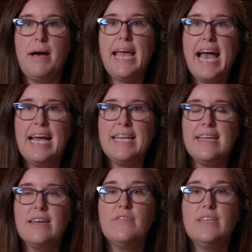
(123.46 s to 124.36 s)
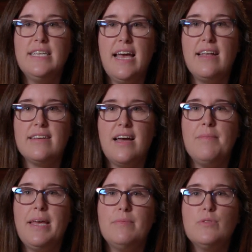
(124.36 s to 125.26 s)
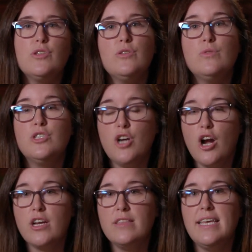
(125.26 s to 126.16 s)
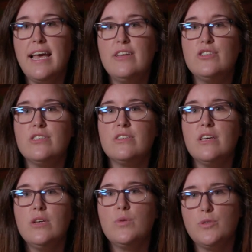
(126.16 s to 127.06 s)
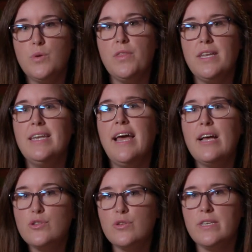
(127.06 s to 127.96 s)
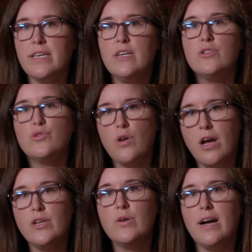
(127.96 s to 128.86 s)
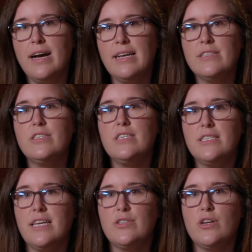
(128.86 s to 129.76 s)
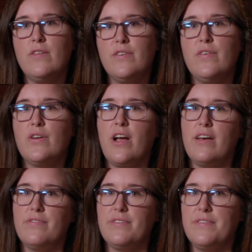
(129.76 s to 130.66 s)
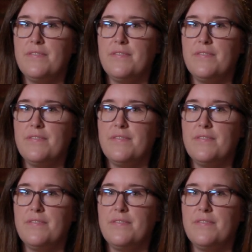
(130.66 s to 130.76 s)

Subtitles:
By adding a vignette, I'm able to darken the edges, which will then naturally draw your eyes to the center of the photograph.